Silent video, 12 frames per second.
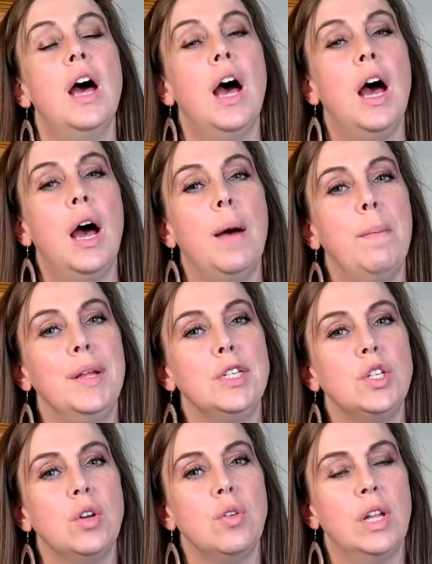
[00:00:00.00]
And
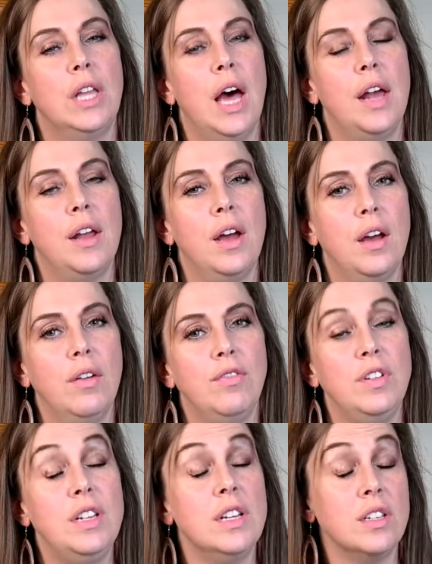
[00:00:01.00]
so a lot
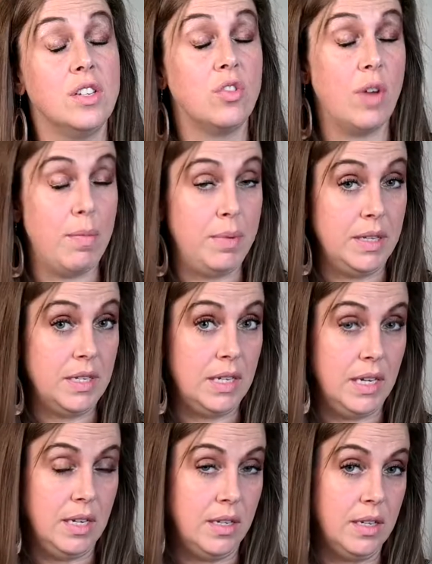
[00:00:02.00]
of
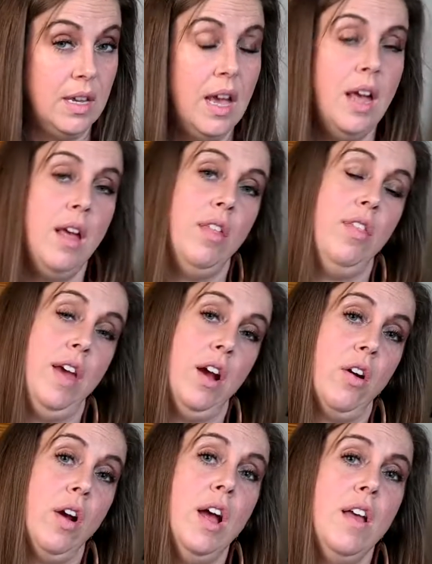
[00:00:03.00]
discrepancies
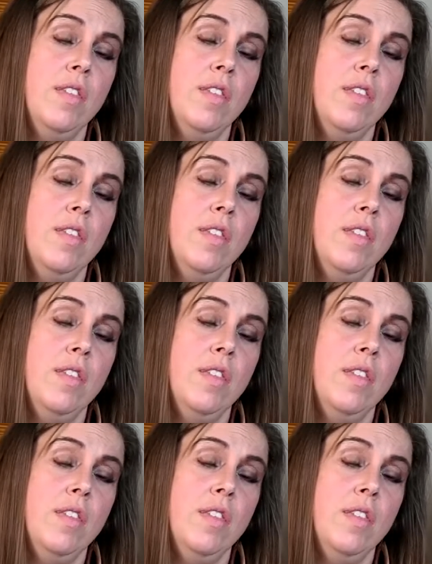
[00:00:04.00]
there.